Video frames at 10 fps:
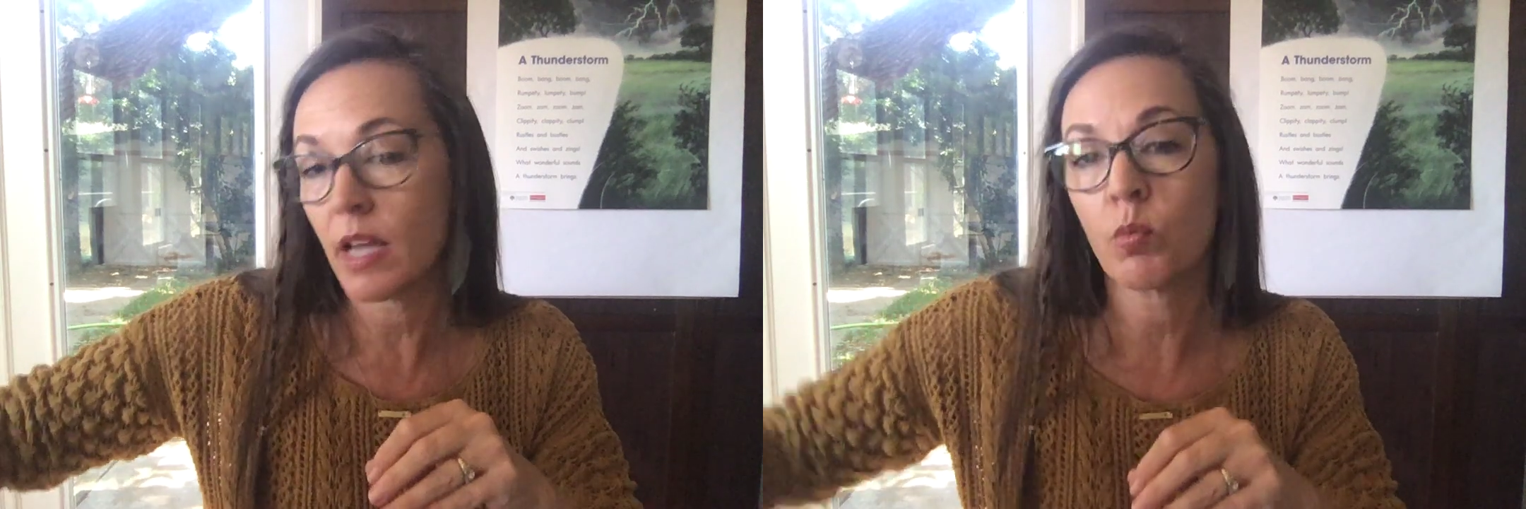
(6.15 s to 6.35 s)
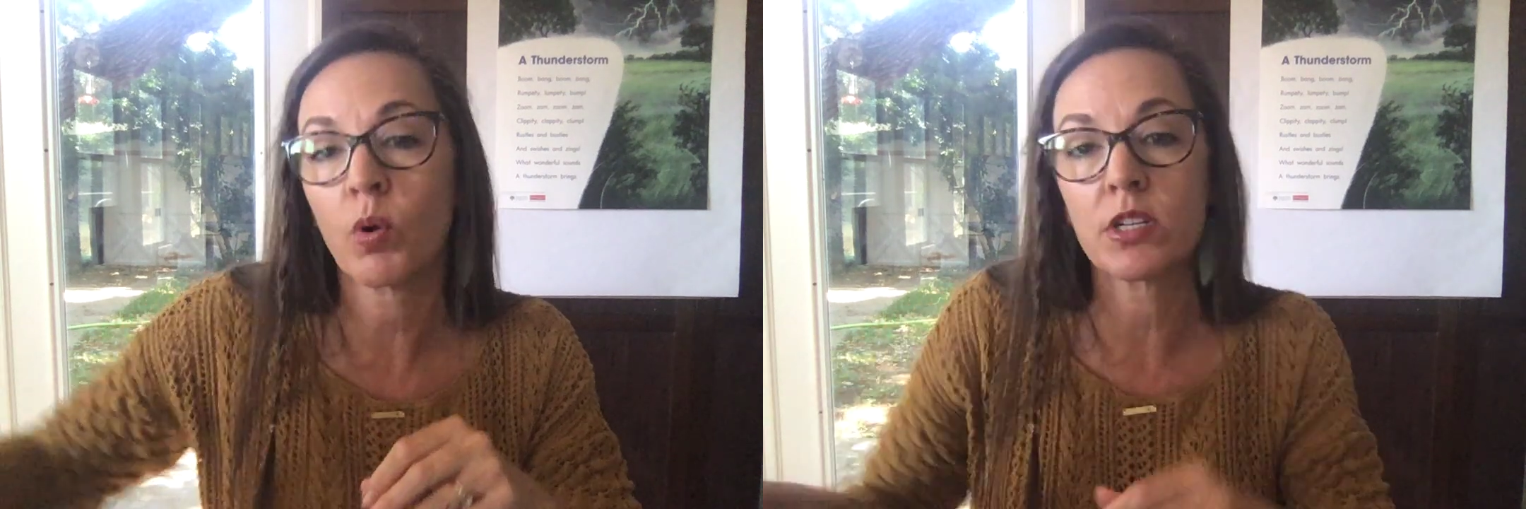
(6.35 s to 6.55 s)

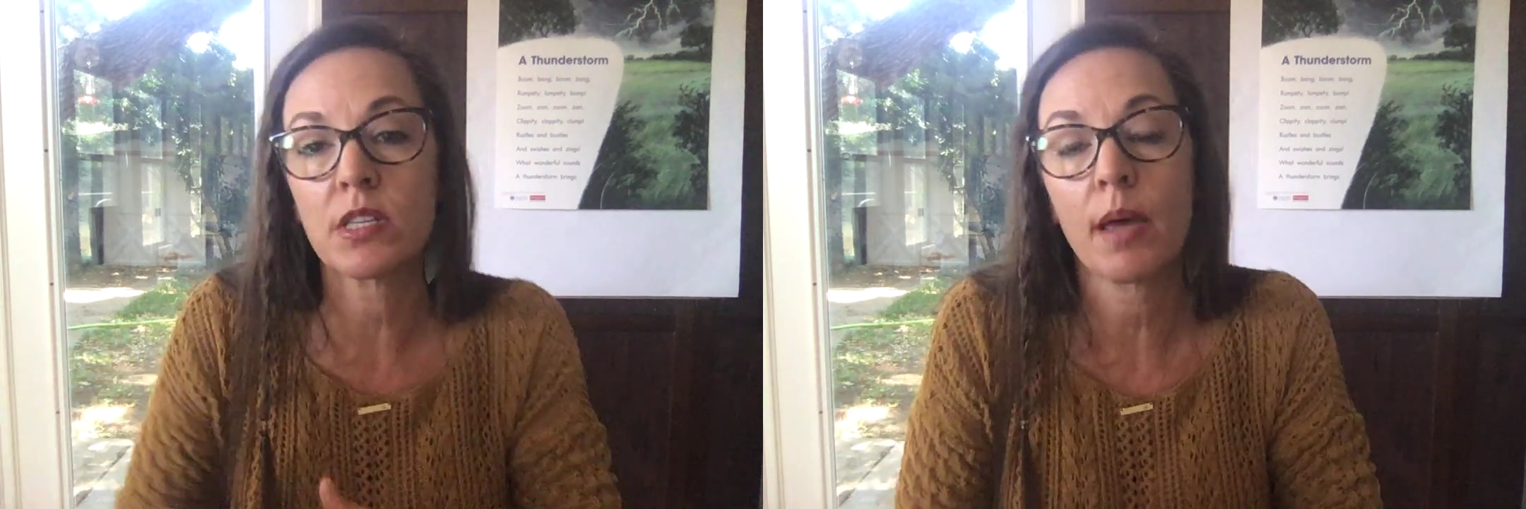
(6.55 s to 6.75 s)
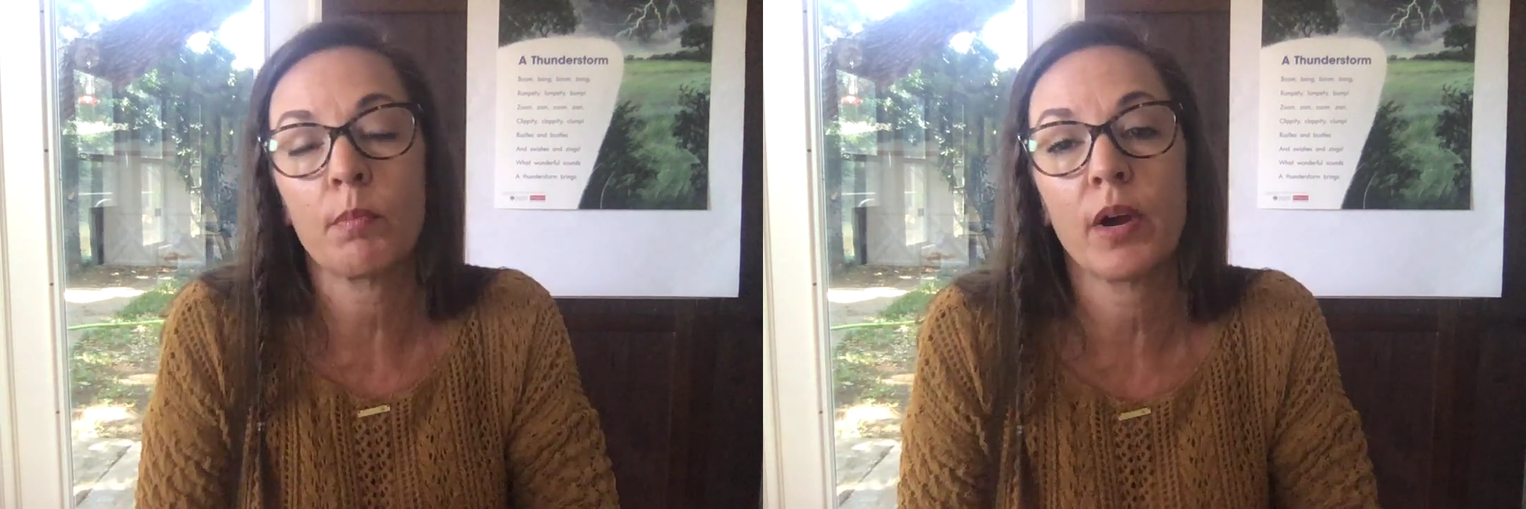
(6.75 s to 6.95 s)
and watched
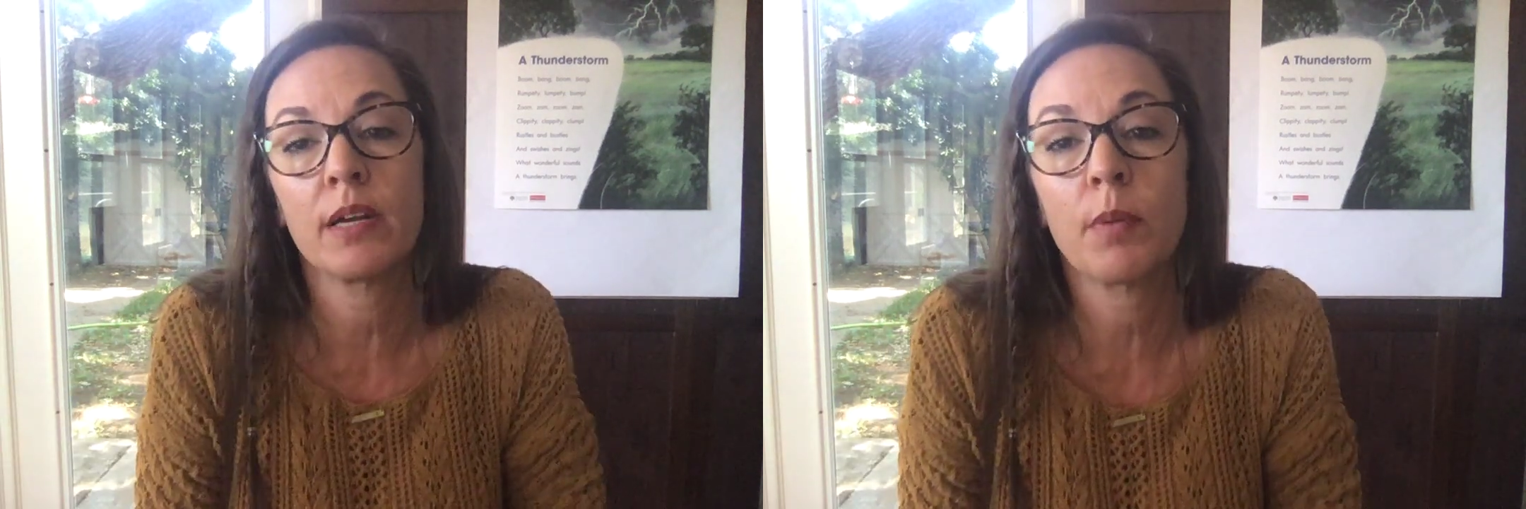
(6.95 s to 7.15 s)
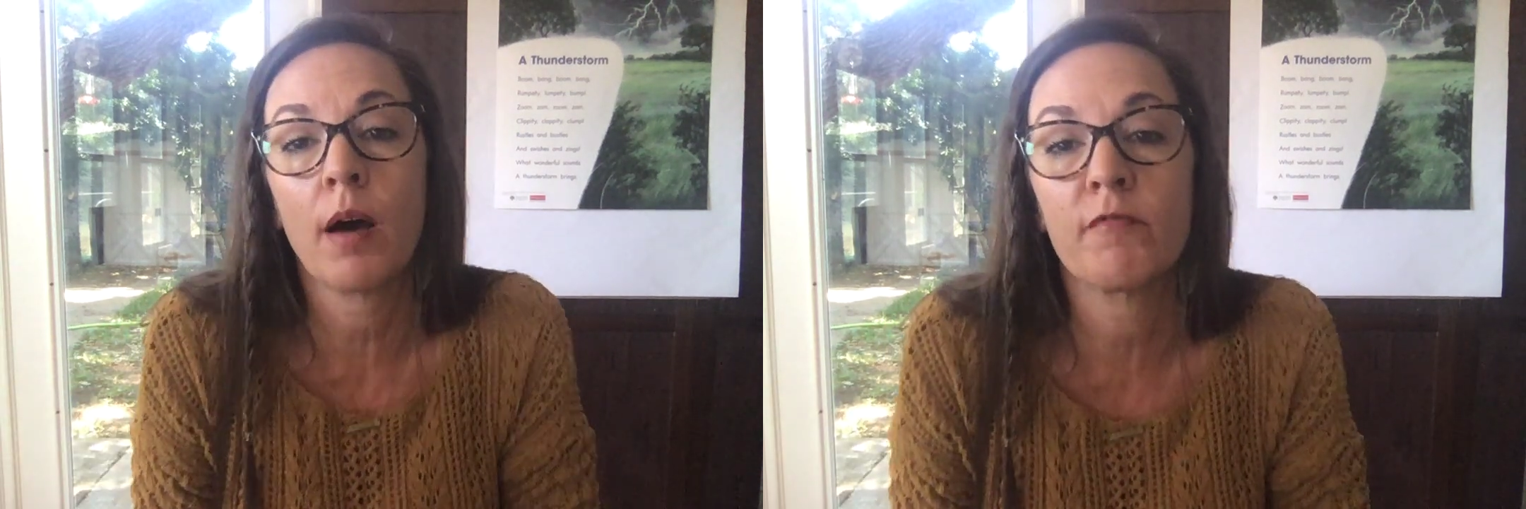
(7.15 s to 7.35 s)
that
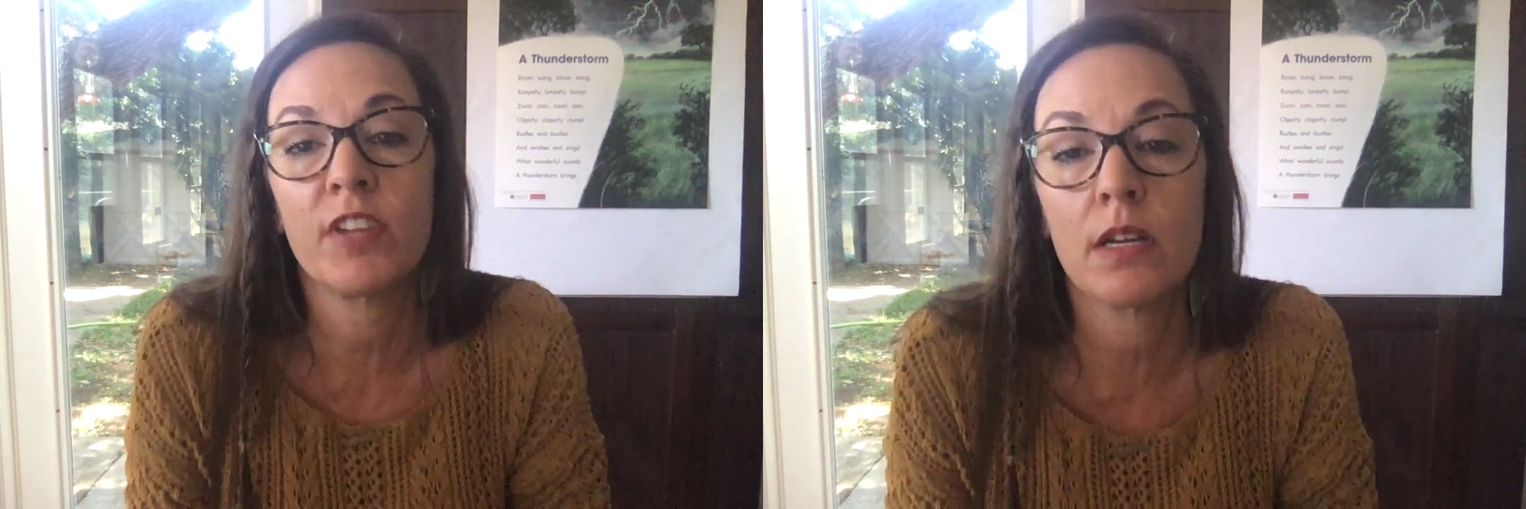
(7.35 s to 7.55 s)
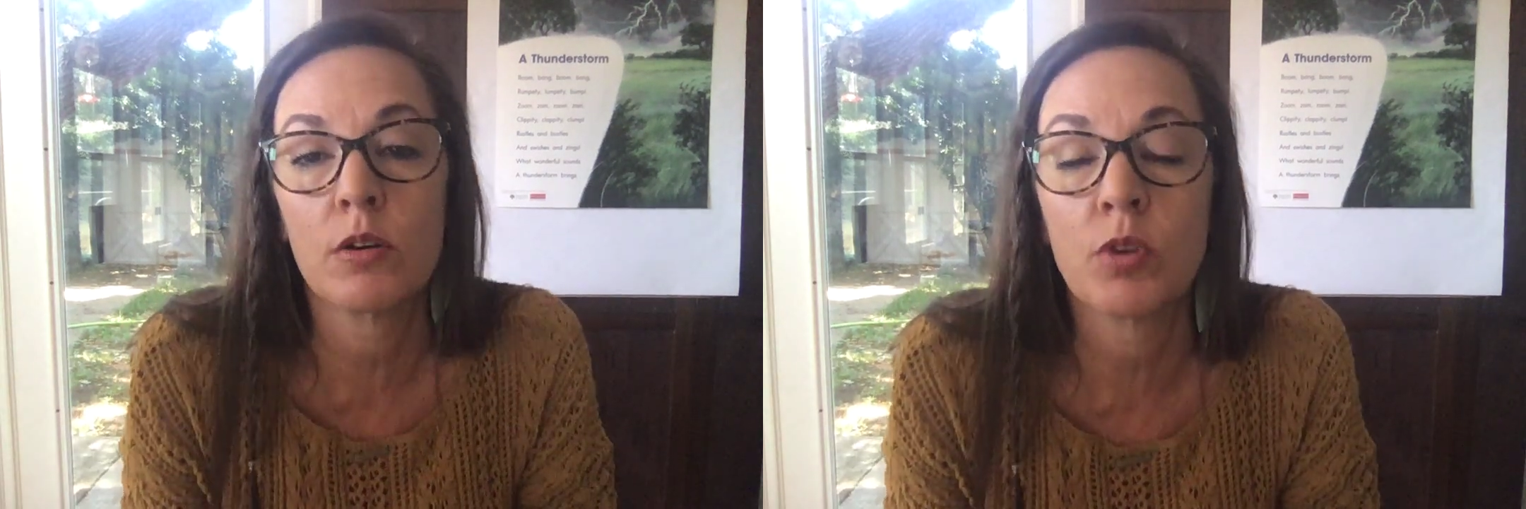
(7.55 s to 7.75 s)
Brain Pop video